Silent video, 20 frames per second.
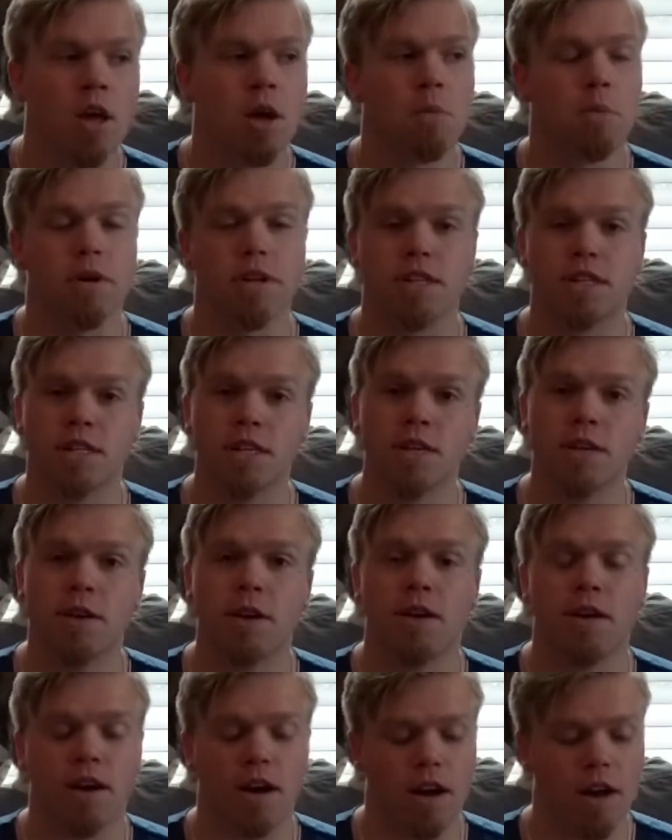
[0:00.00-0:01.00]
But
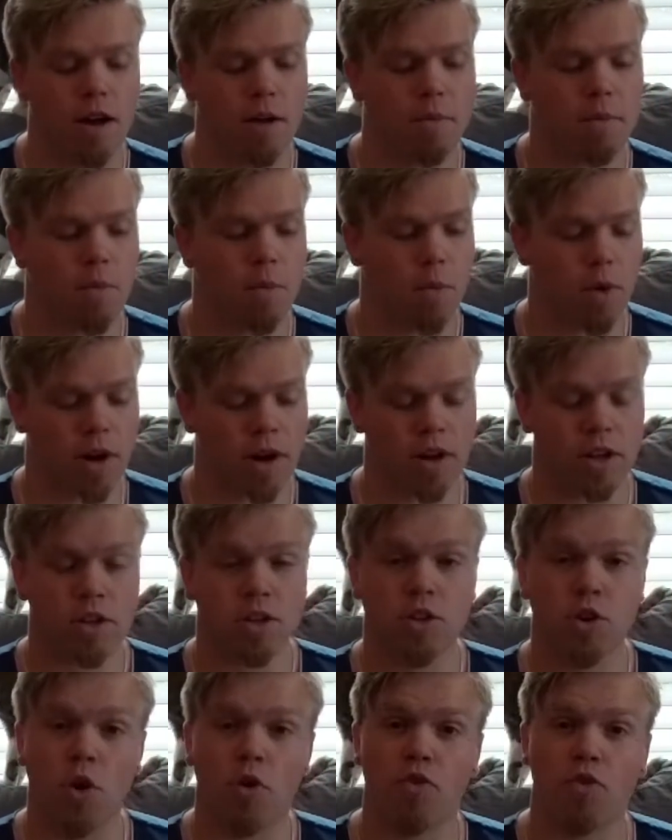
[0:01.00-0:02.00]
see, we're going
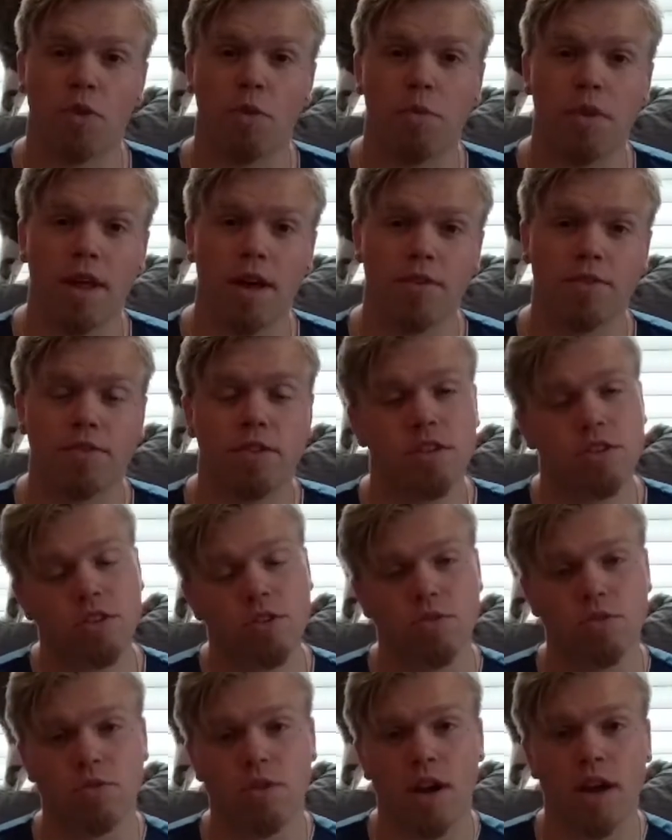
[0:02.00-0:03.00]
to go from left
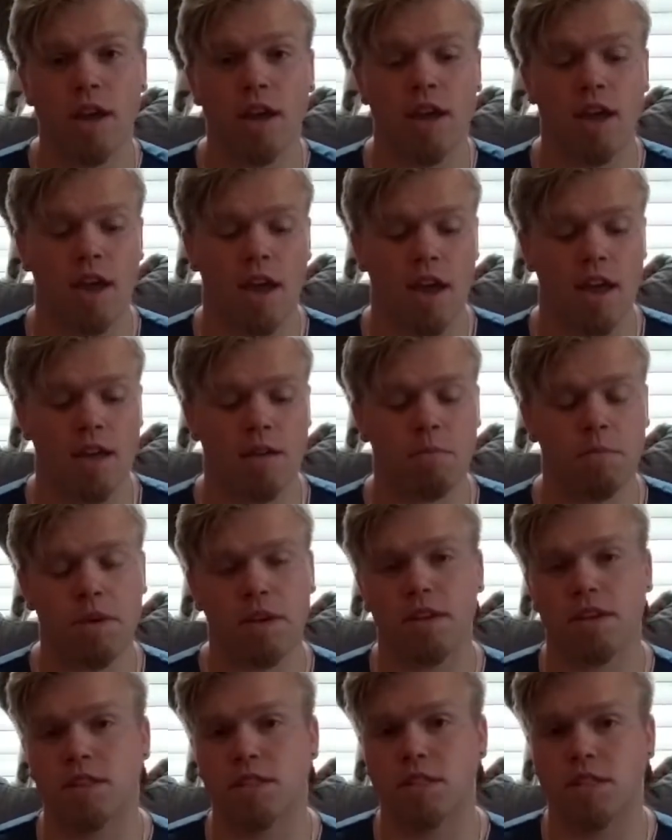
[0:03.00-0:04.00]
to right, A,
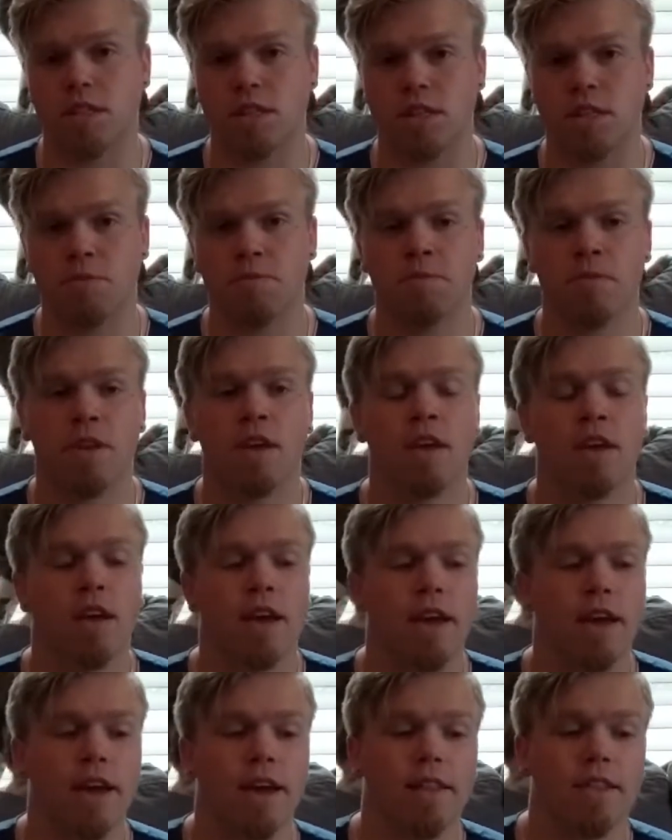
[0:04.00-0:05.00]
B, C,
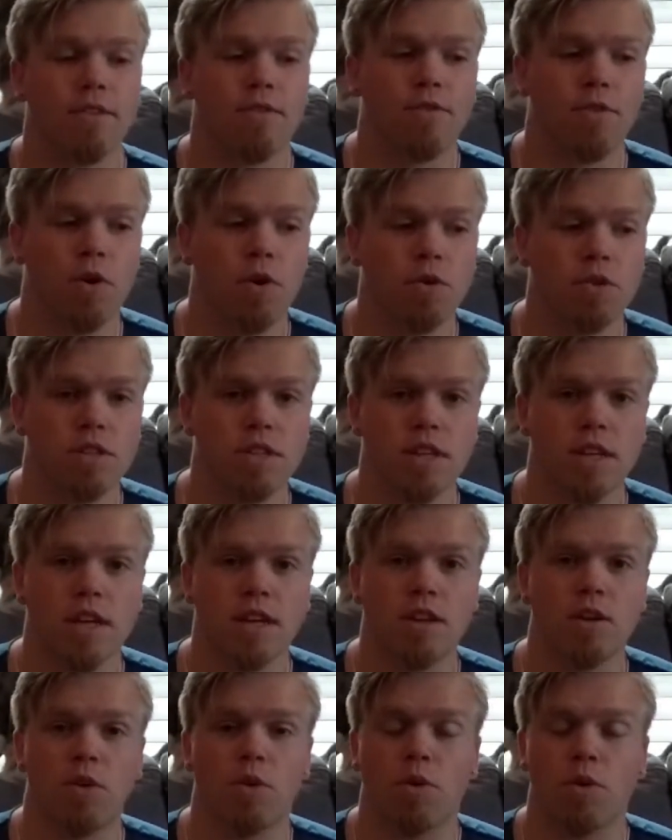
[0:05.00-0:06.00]
and the phones
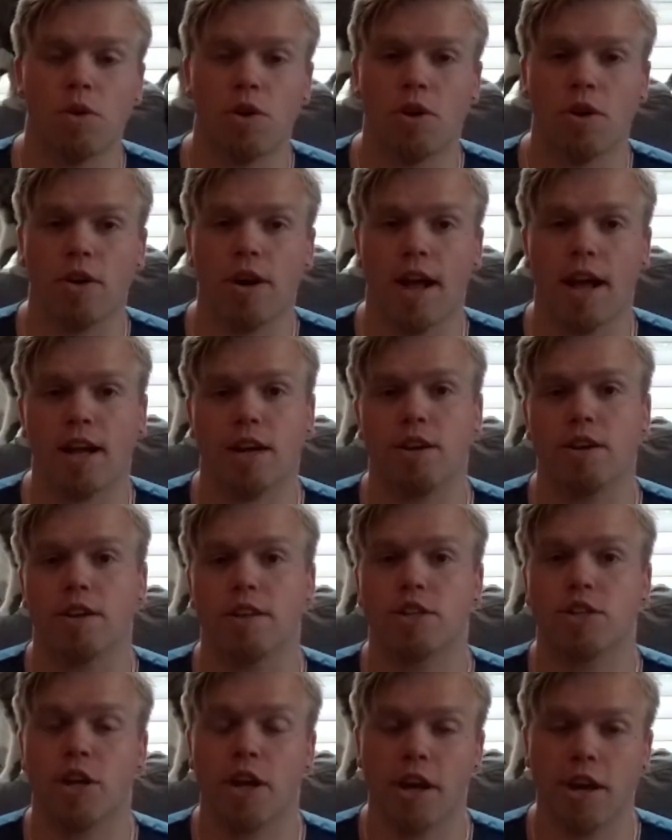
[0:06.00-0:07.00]
in order are not
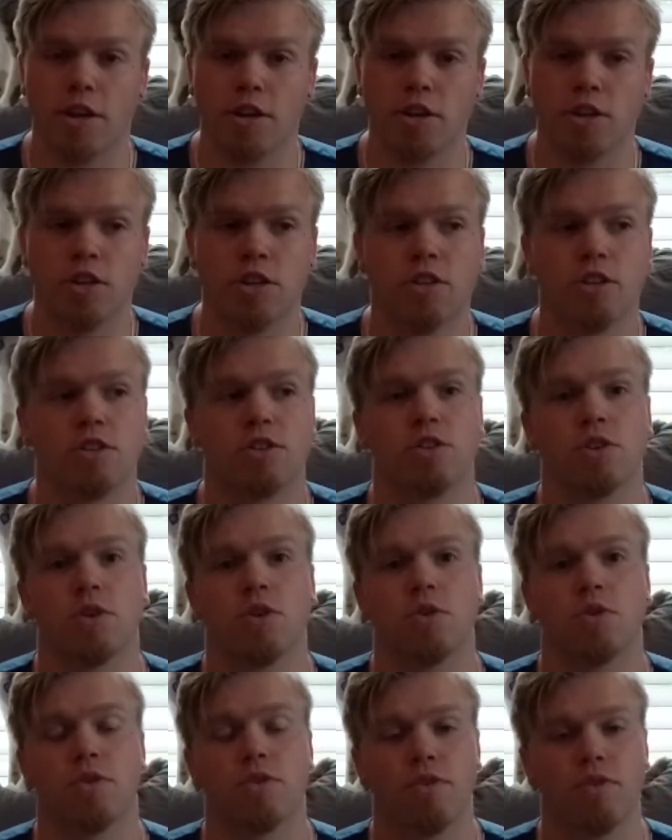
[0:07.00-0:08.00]
going to change.
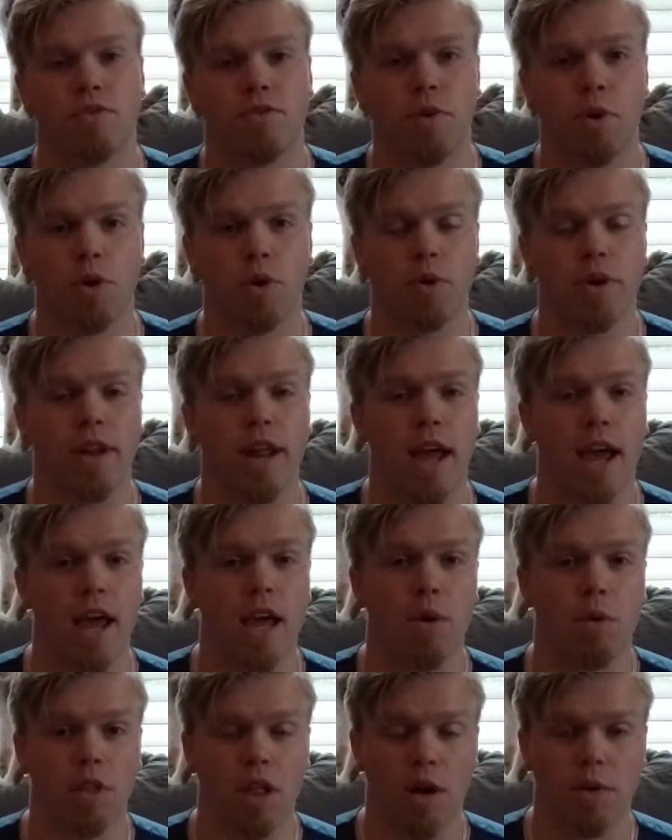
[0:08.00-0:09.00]
So the photo in
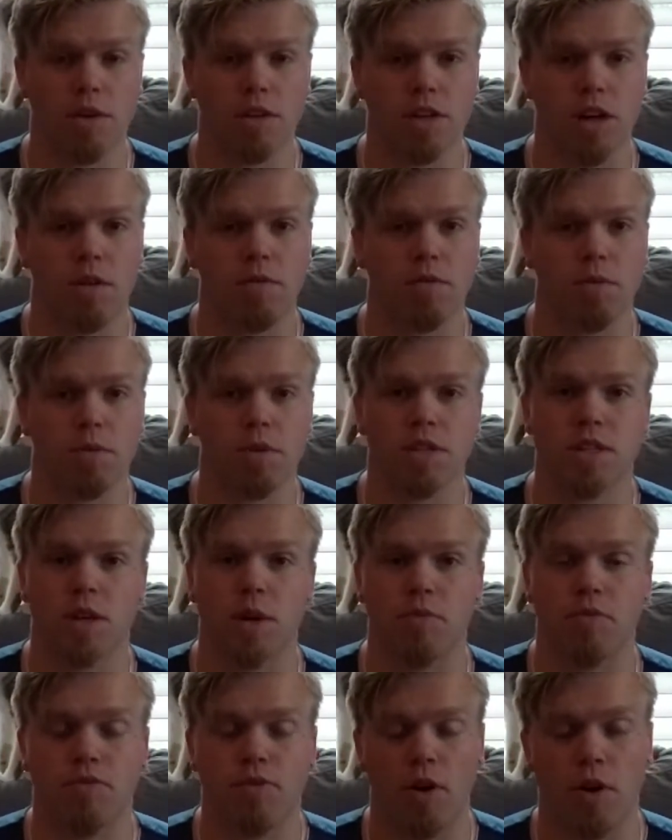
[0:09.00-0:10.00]
A will always come from the
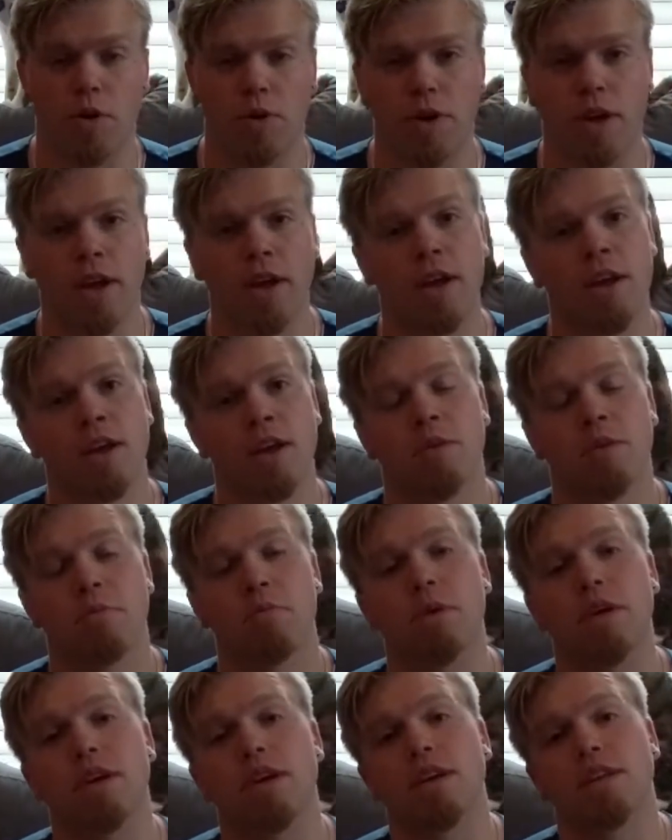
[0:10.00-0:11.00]
same phone,
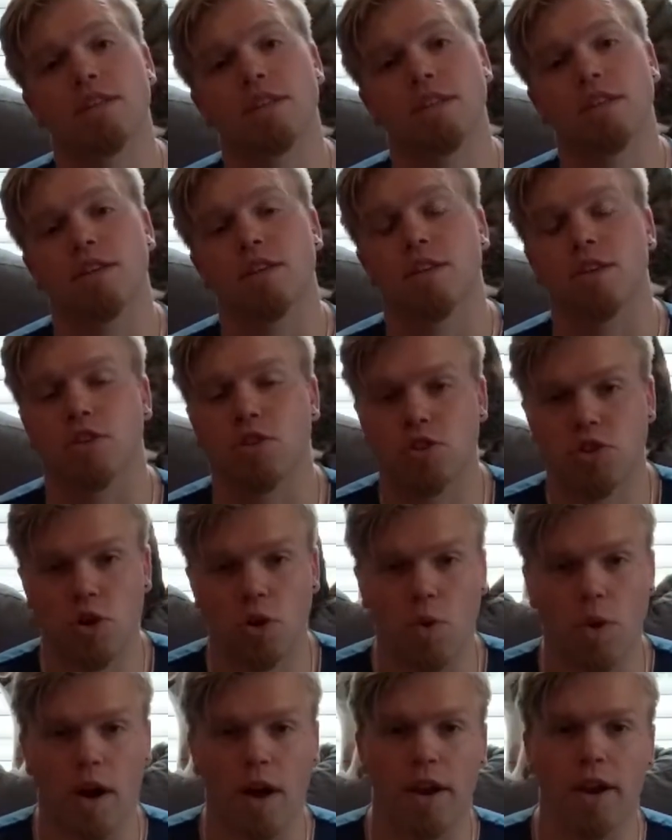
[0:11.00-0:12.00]
B, C, and
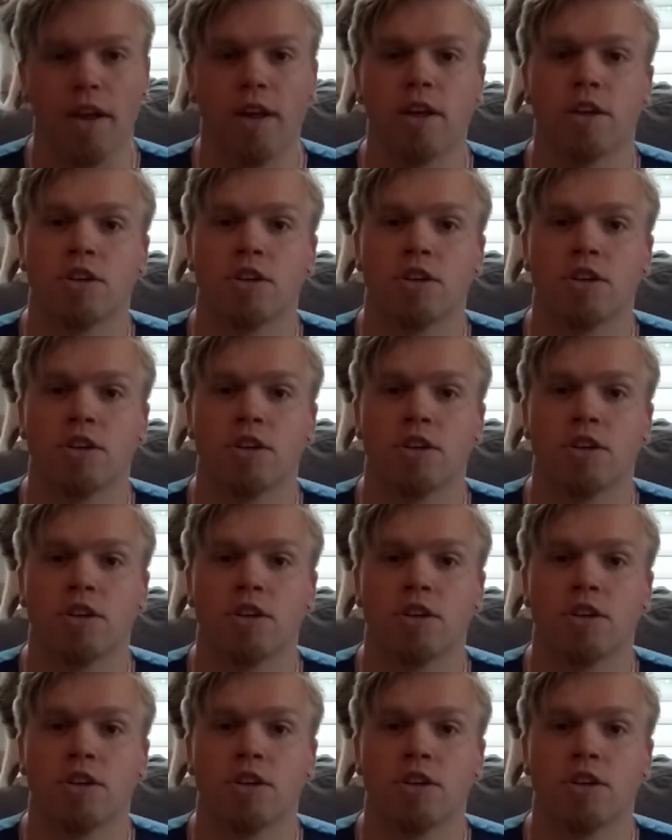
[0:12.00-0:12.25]
so on.